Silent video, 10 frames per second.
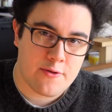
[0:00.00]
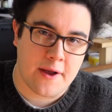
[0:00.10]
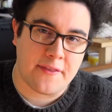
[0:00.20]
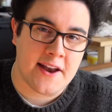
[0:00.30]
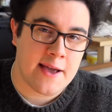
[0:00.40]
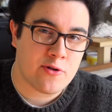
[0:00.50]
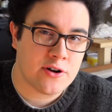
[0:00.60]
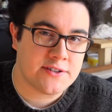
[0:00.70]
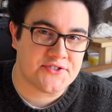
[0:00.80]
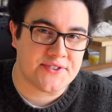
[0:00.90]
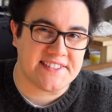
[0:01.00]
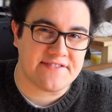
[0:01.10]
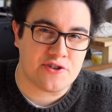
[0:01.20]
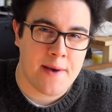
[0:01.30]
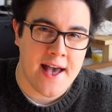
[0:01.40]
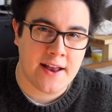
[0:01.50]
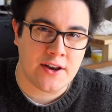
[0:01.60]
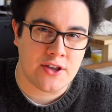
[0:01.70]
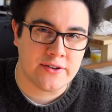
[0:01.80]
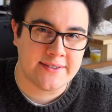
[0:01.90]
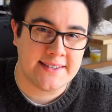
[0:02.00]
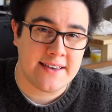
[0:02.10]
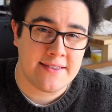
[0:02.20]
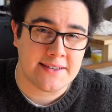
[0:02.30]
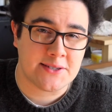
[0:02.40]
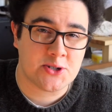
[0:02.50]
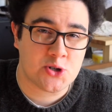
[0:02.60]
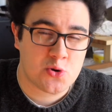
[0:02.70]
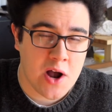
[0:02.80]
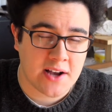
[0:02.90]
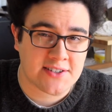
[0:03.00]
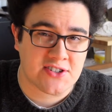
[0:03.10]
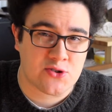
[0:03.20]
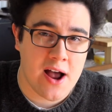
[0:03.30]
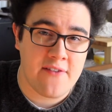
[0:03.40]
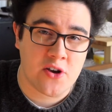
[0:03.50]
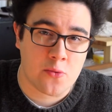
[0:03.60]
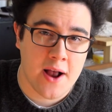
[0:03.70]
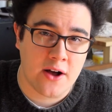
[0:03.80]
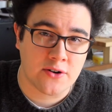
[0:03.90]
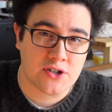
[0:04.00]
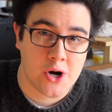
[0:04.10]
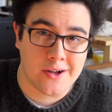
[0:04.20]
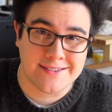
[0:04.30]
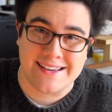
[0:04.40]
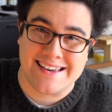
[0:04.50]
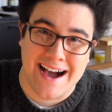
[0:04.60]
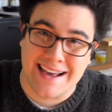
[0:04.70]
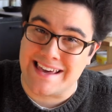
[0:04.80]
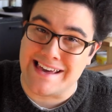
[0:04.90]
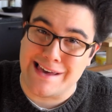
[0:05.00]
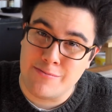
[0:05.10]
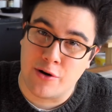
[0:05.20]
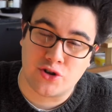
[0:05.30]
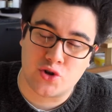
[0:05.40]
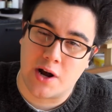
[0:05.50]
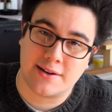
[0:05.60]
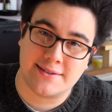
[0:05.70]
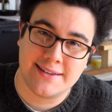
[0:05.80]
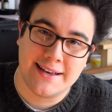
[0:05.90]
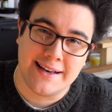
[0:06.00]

Throughout the neighborhood streets of Japan, you'll see these trucks driving around called Yaki Imo trucks,